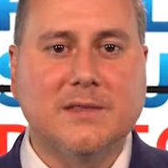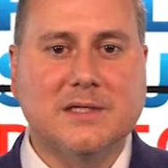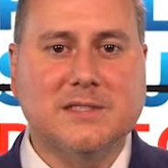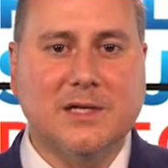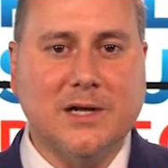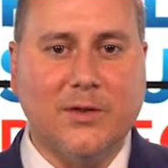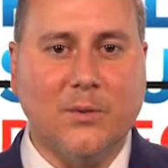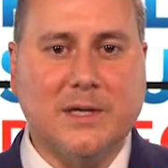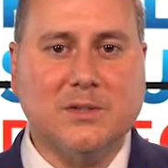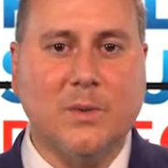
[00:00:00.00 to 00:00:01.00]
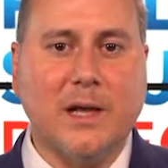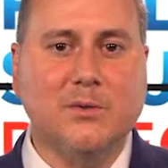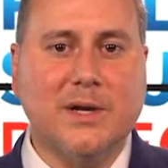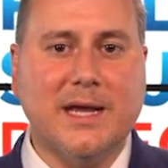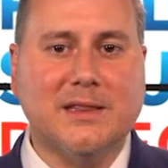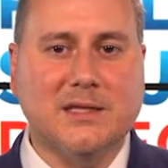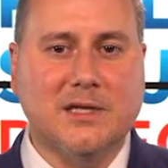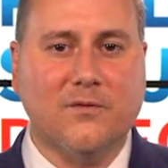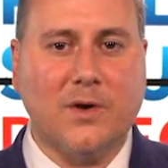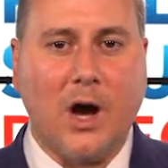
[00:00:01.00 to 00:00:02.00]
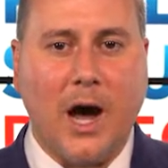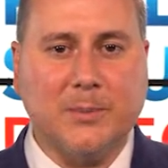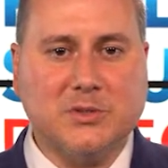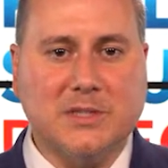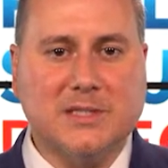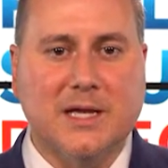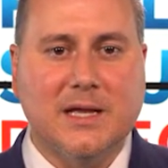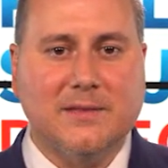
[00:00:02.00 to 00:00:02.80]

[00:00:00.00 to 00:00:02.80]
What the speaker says: This is another reason why looking at the different options